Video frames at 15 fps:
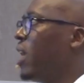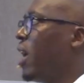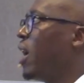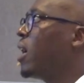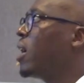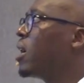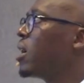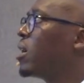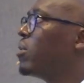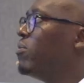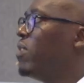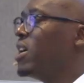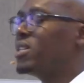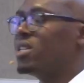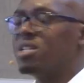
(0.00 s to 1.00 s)
think
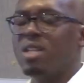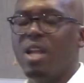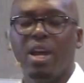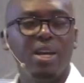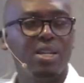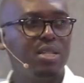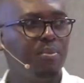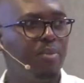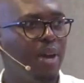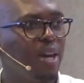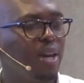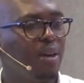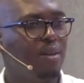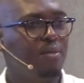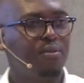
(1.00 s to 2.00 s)
versus legacy
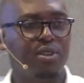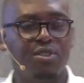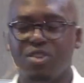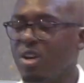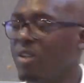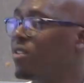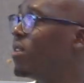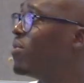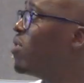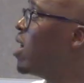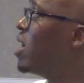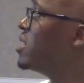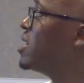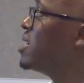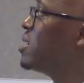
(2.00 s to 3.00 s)
banking infrastructure for
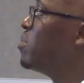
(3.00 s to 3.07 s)
us is